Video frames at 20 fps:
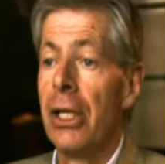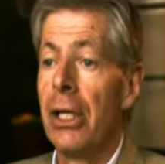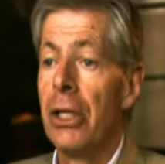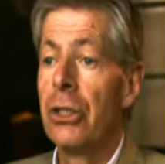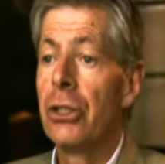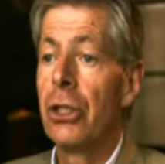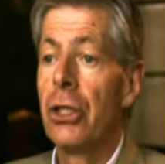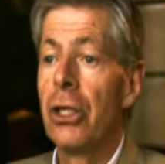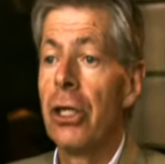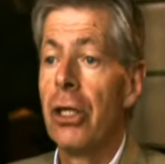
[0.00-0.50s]

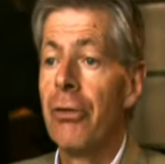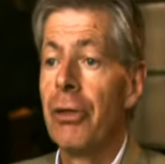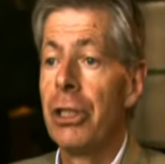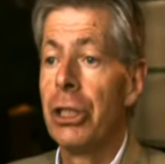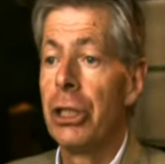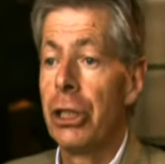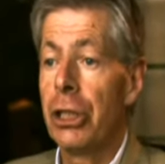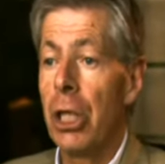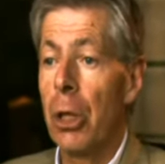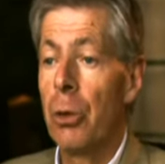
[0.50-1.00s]
this curve is
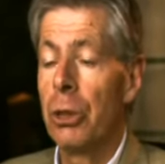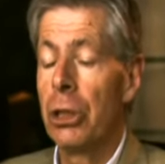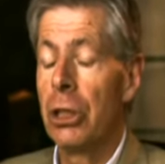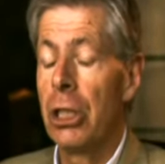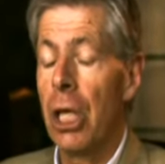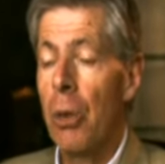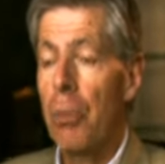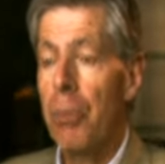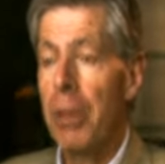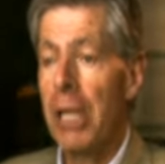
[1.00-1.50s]

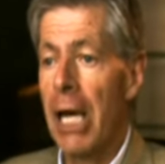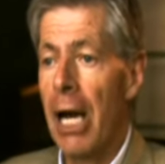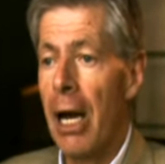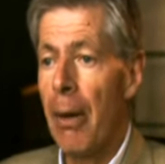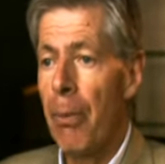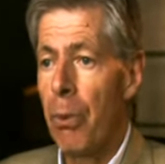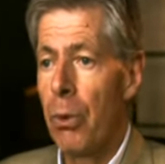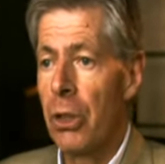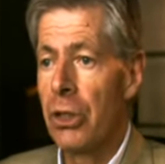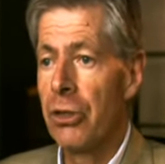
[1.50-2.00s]
sloping
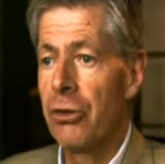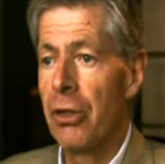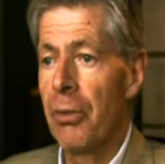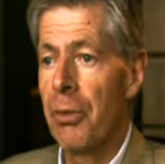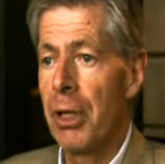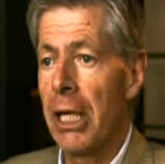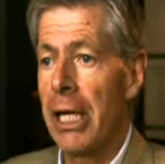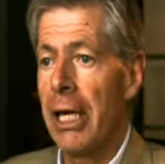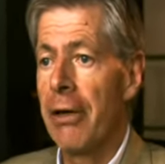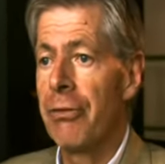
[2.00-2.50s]
upwards
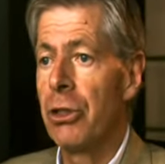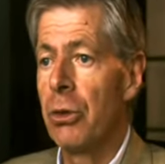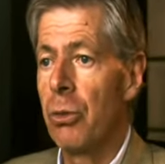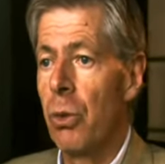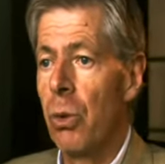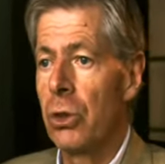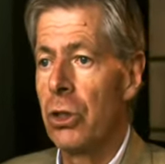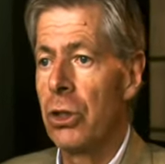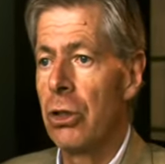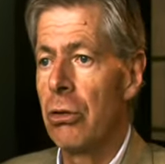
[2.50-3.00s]
from the left
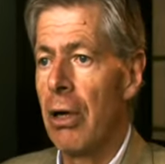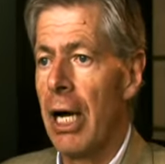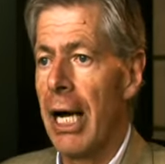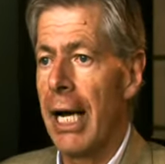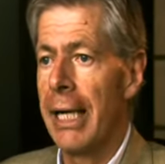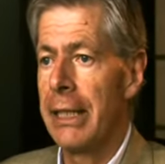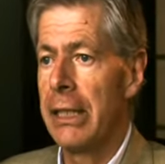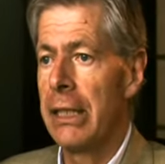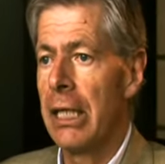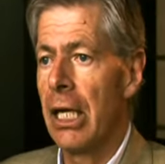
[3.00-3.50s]
towards the right.